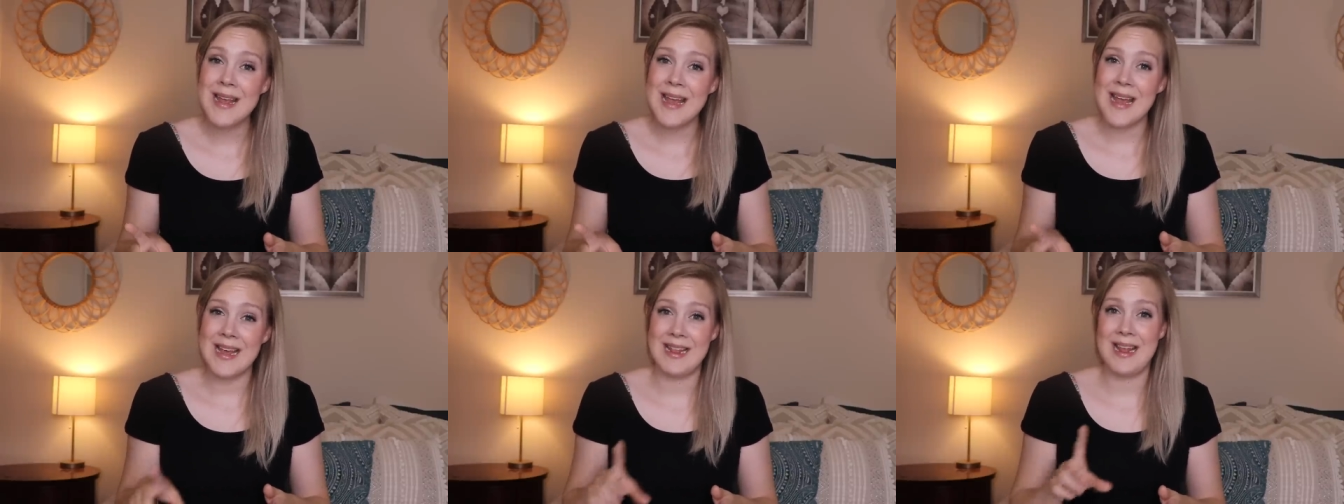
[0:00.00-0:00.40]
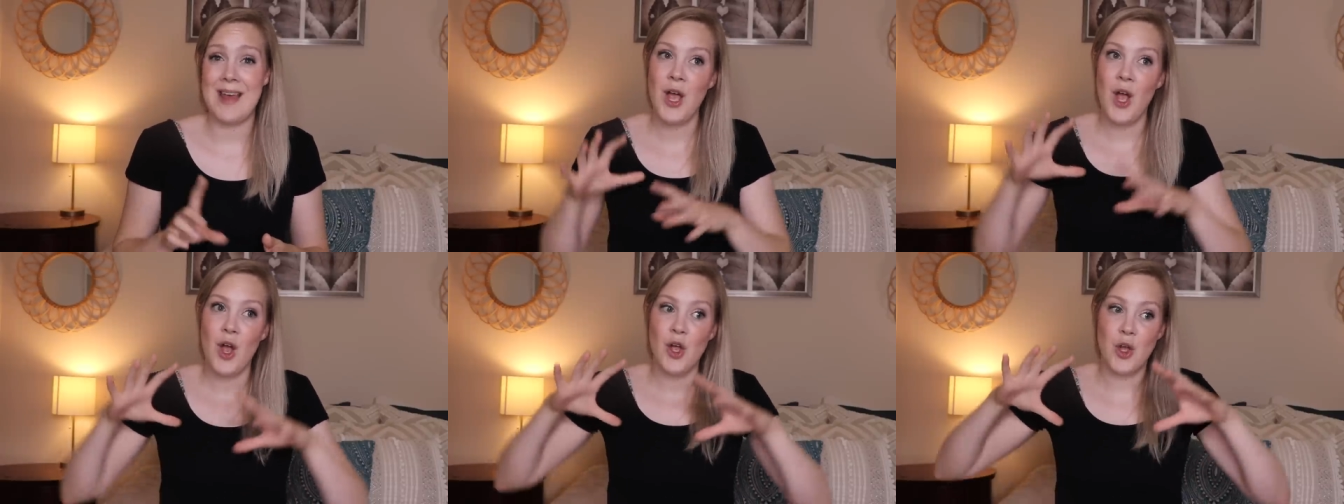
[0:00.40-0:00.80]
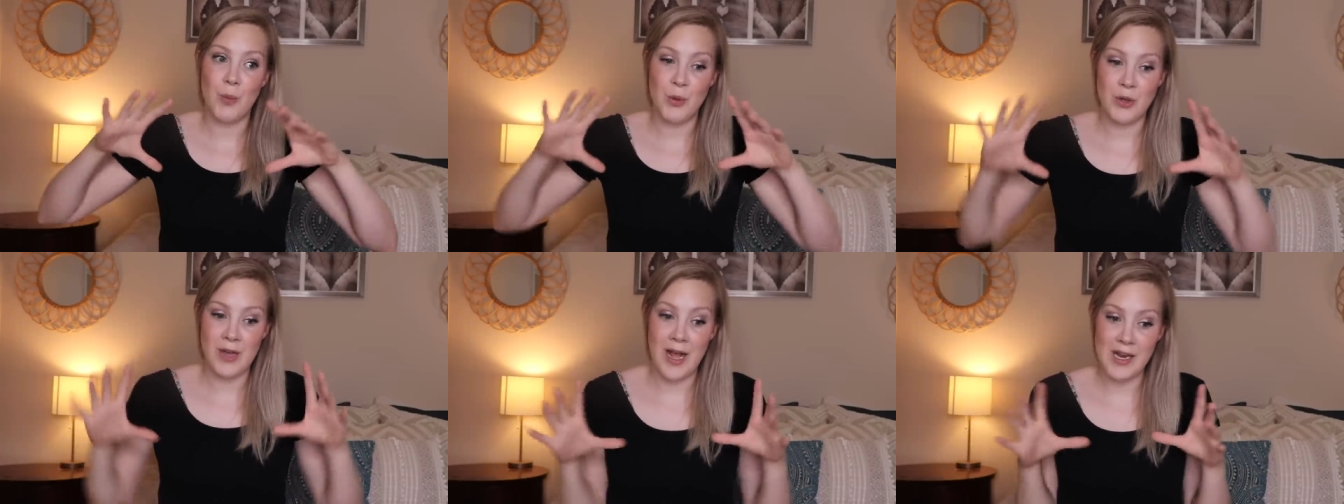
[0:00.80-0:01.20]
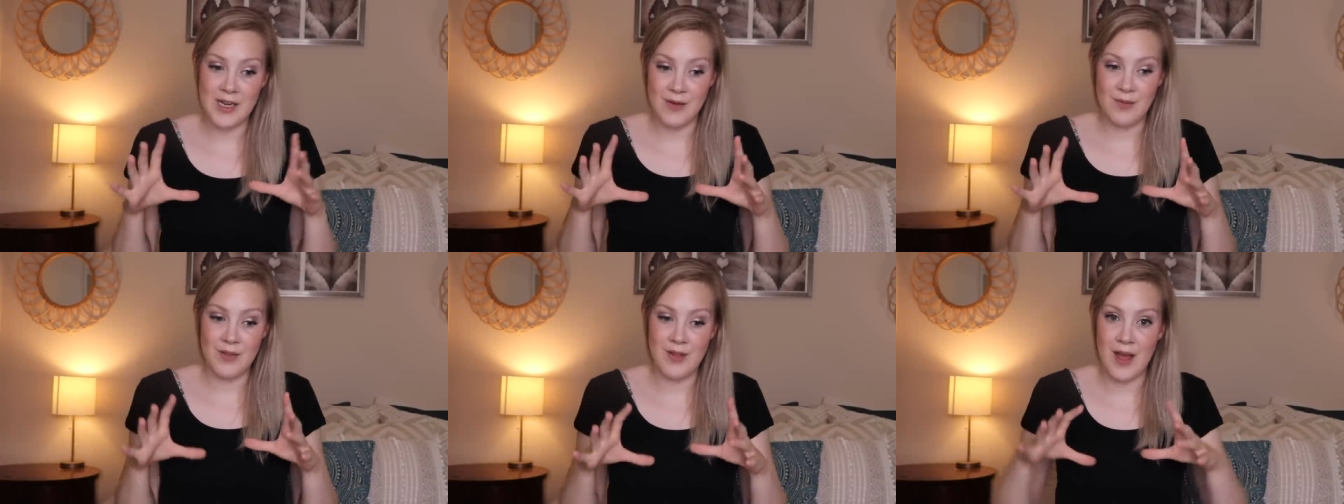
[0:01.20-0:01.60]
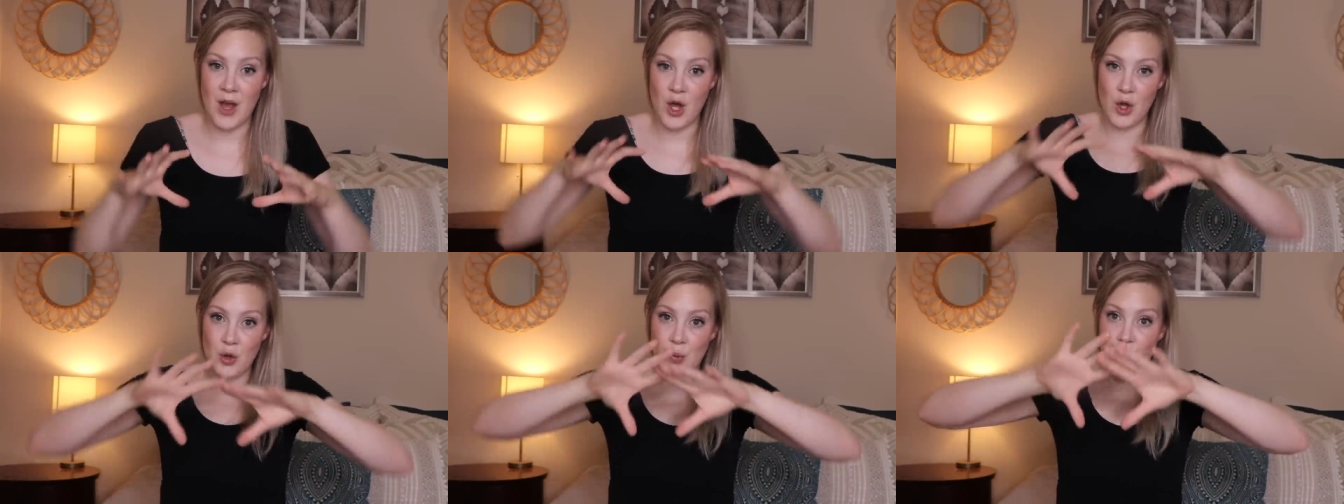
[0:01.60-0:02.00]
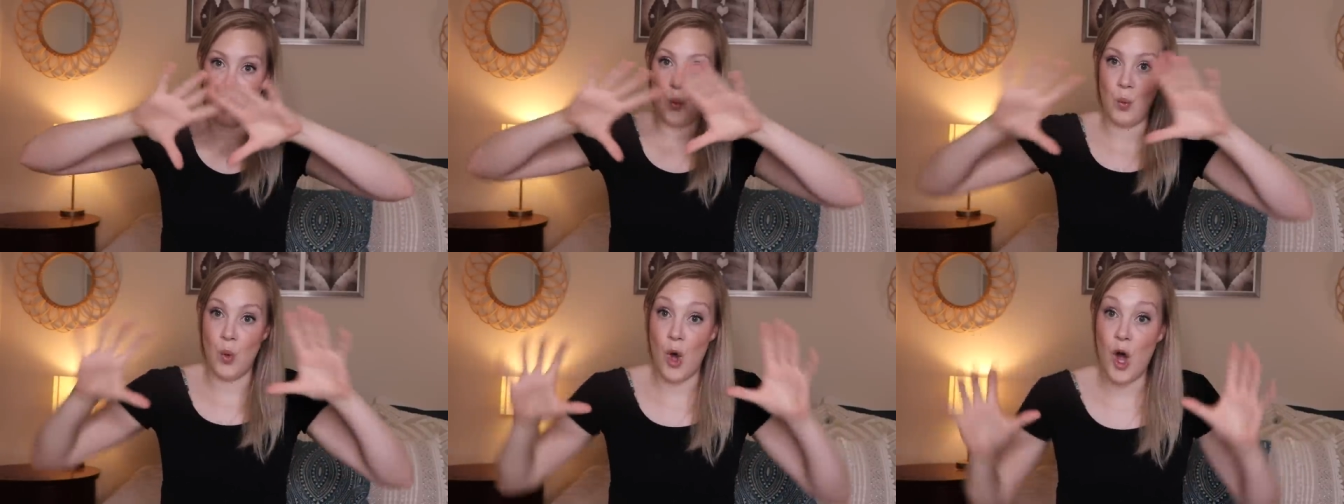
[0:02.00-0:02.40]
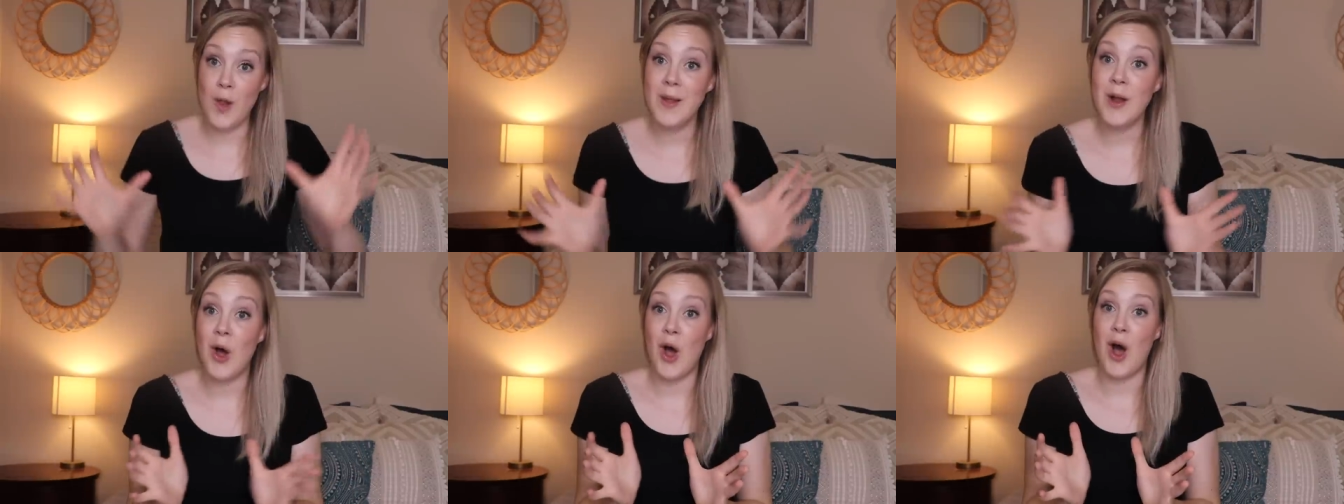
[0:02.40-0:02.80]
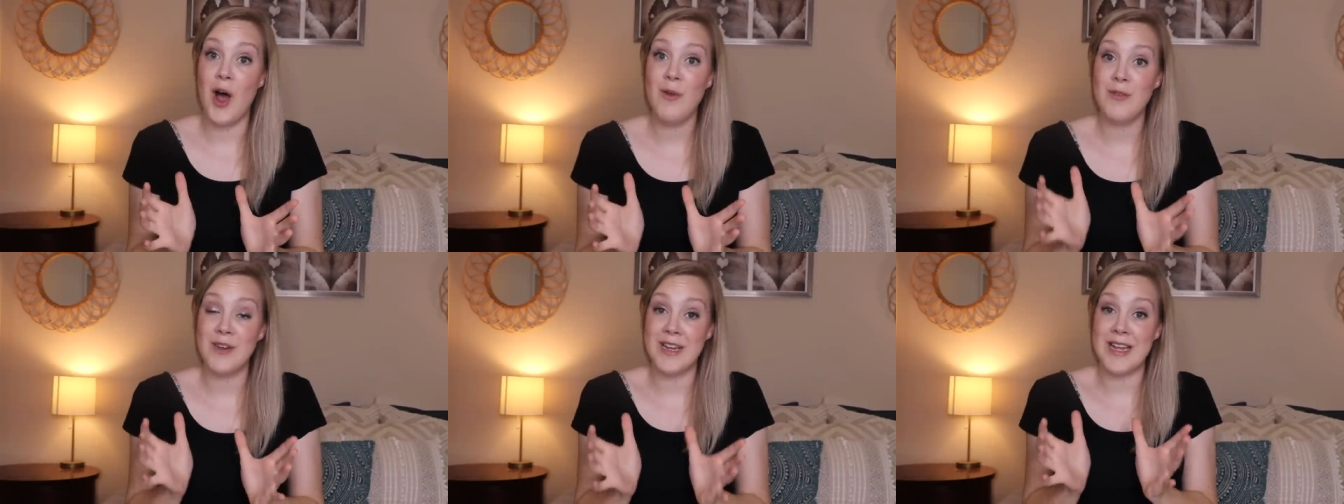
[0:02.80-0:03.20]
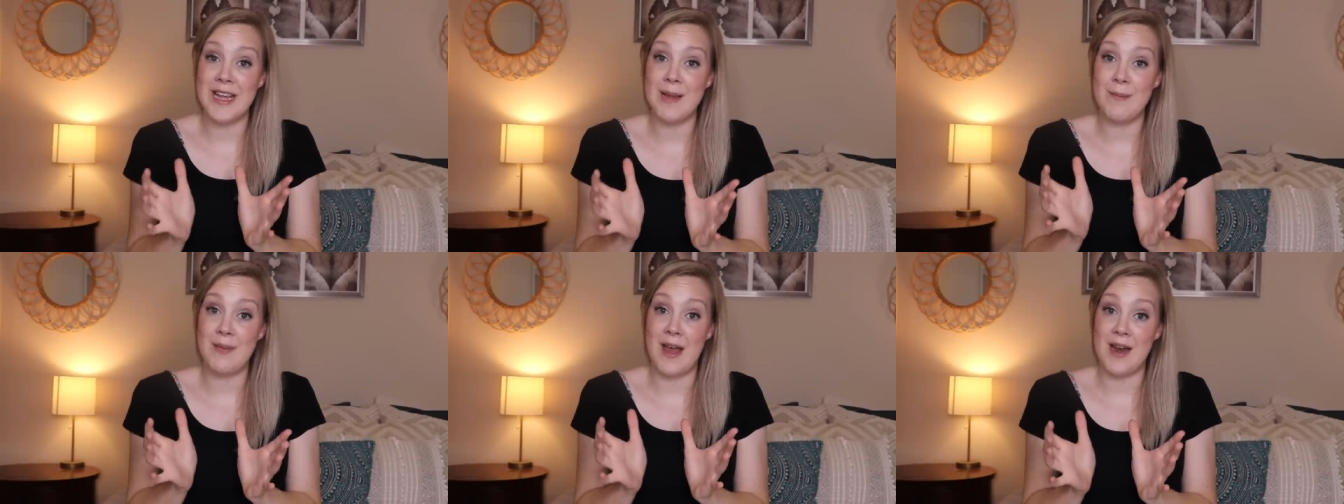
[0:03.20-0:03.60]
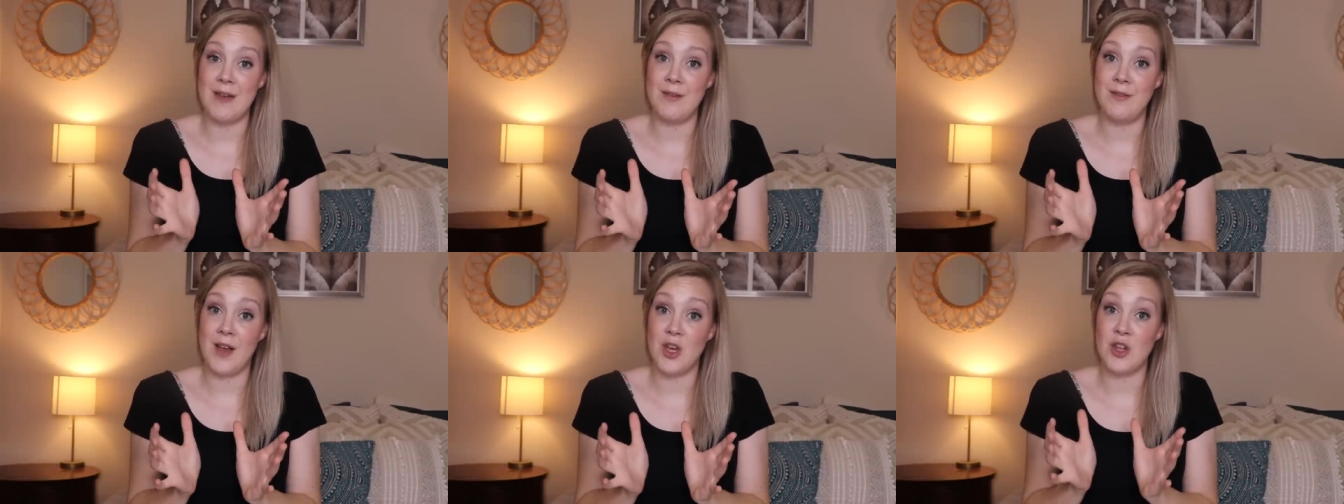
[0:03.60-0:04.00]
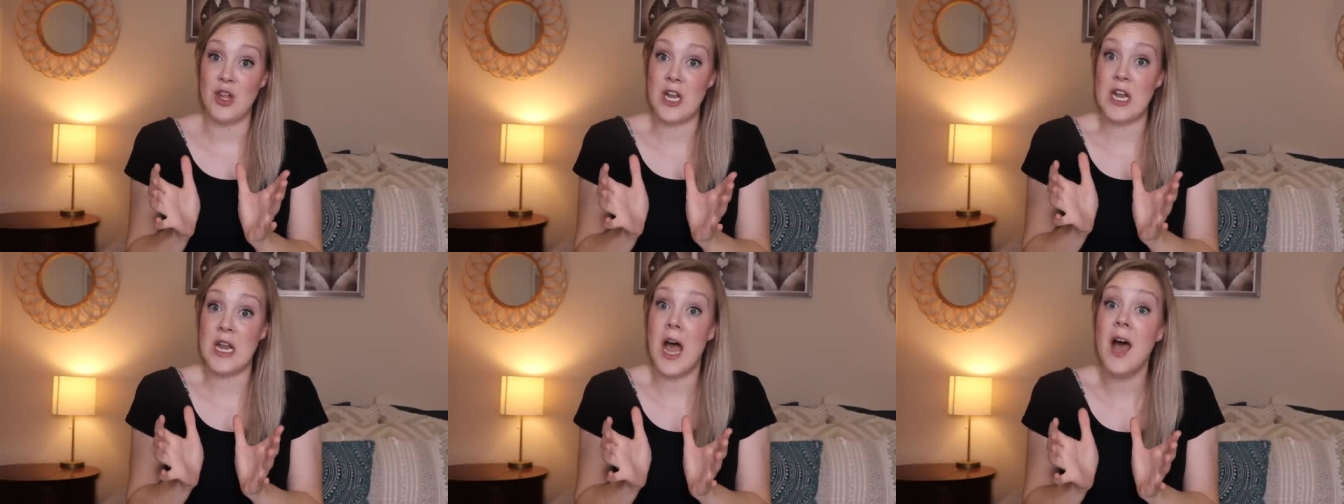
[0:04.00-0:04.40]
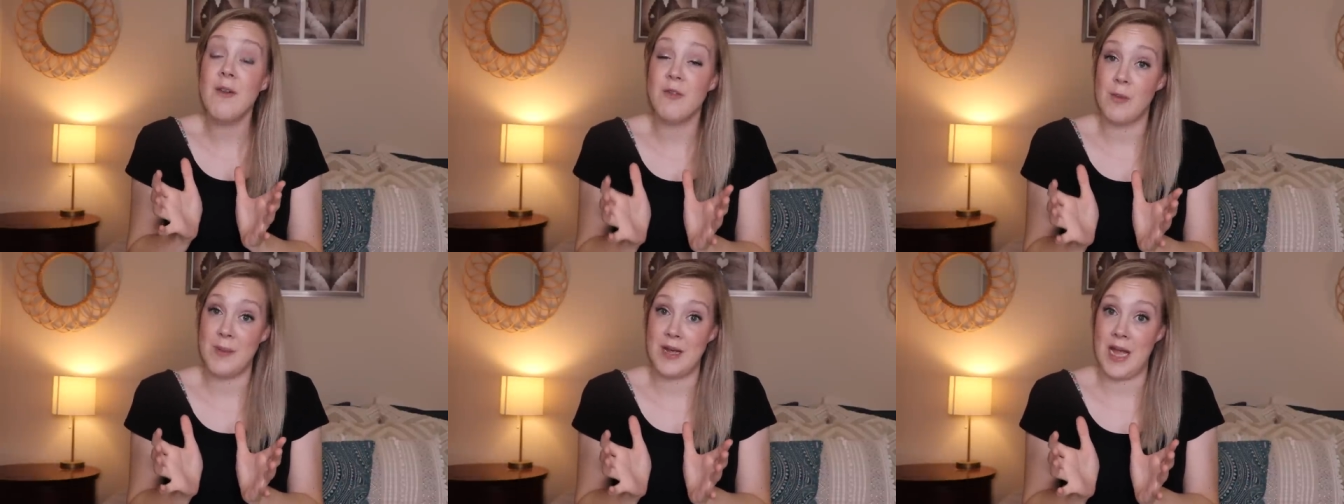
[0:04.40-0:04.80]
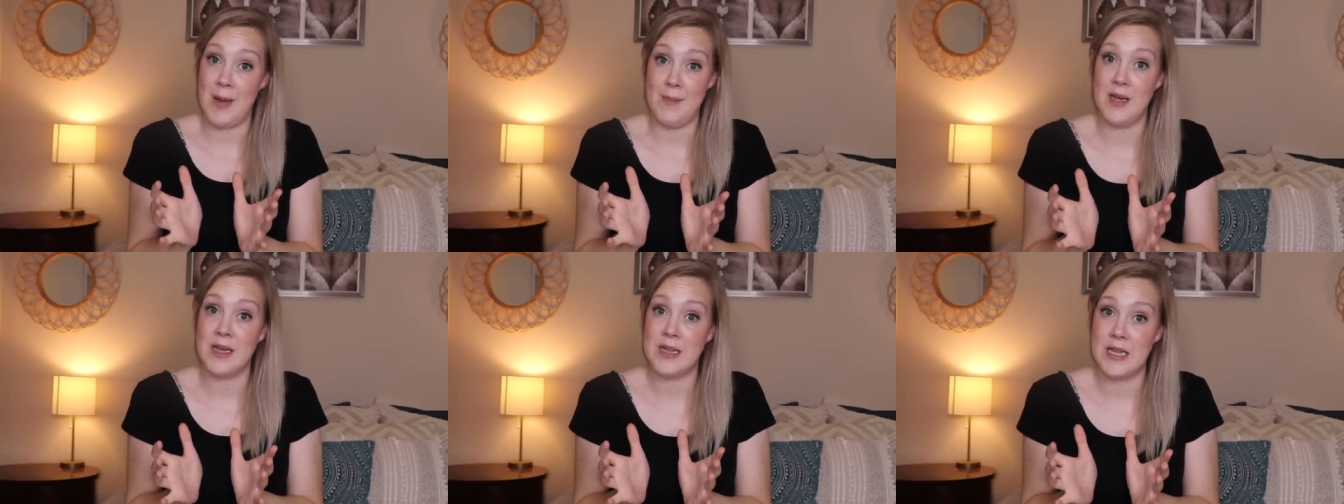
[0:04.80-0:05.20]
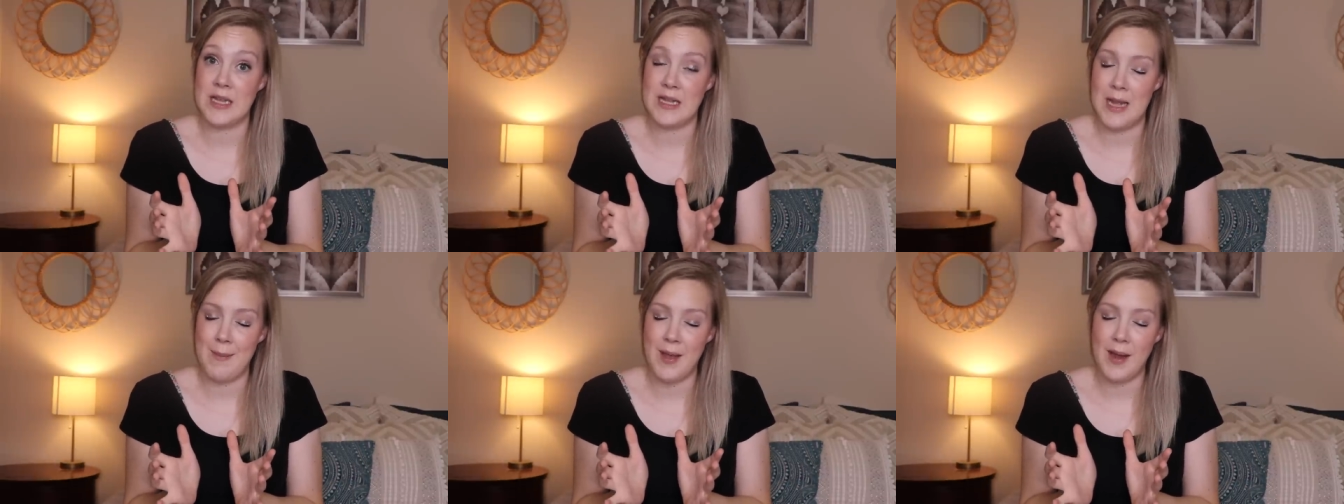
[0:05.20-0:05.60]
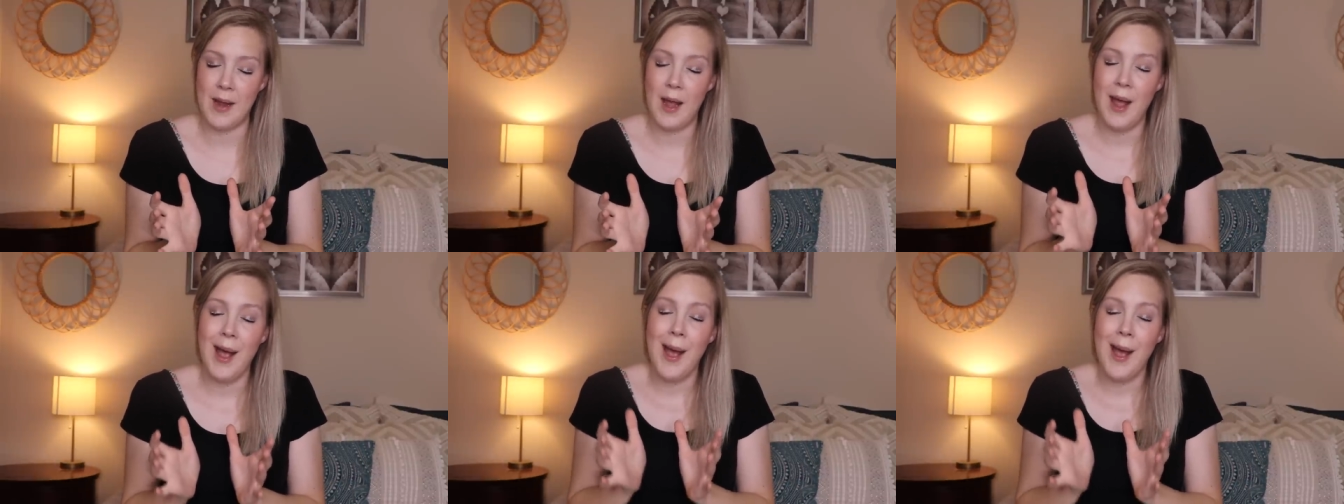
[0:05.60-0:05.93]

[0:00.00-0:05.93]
is that your protective cells will wall it off to keep that infection not from becoming systemic,